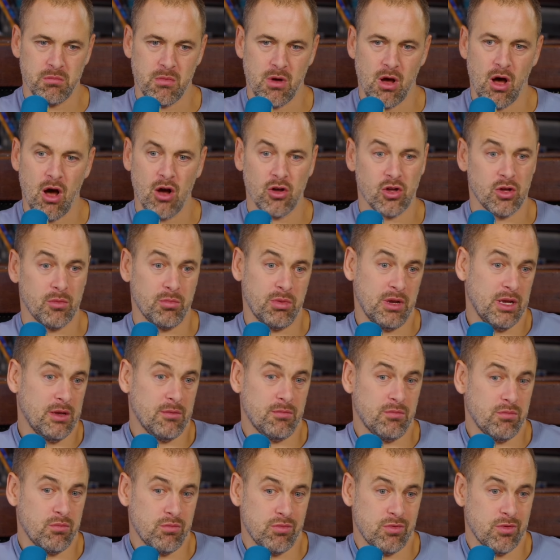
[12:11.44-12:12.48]
arguably
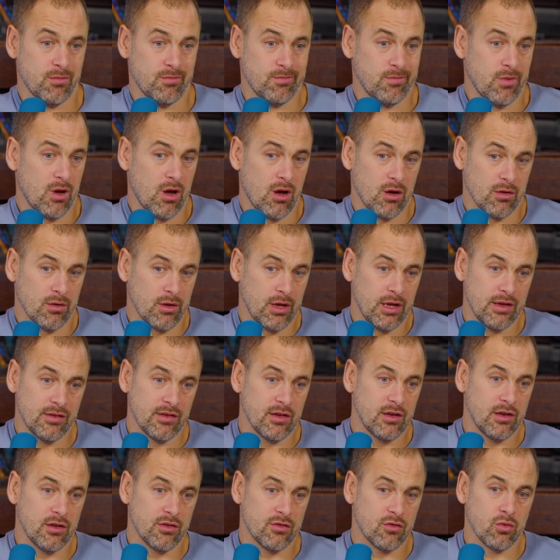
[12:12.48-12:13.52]
the, he's
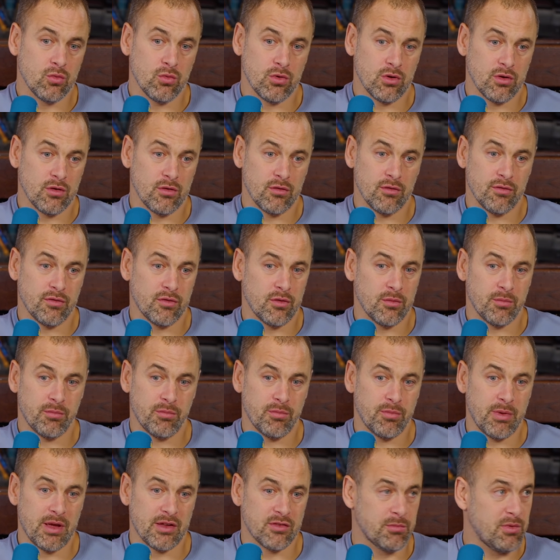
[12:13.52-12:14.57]
in the talk of the
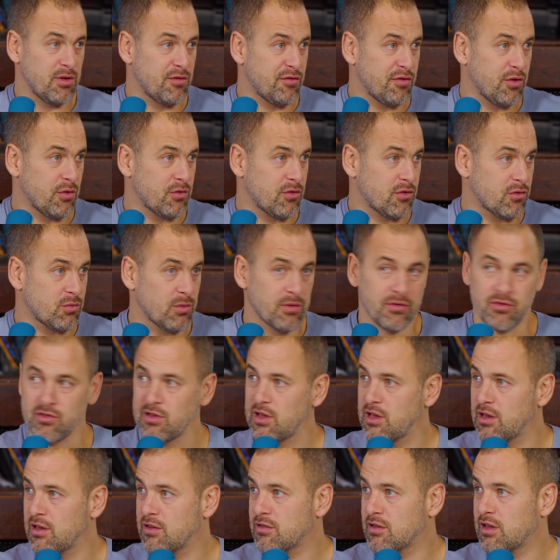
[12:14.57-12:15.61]
best midfielders we've
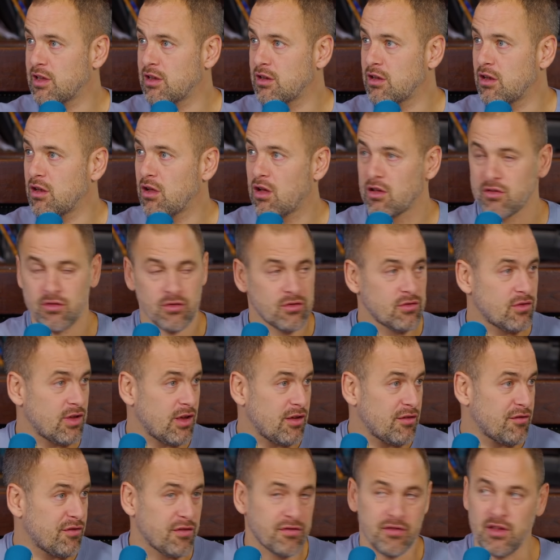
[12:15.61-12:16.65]
seen, isn't yeah. he? In the last yeah.
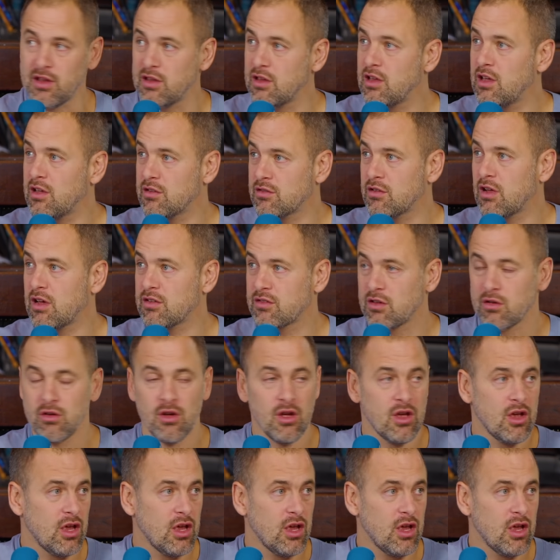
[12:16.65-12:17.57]
ten, fifteen yeah. years, like so.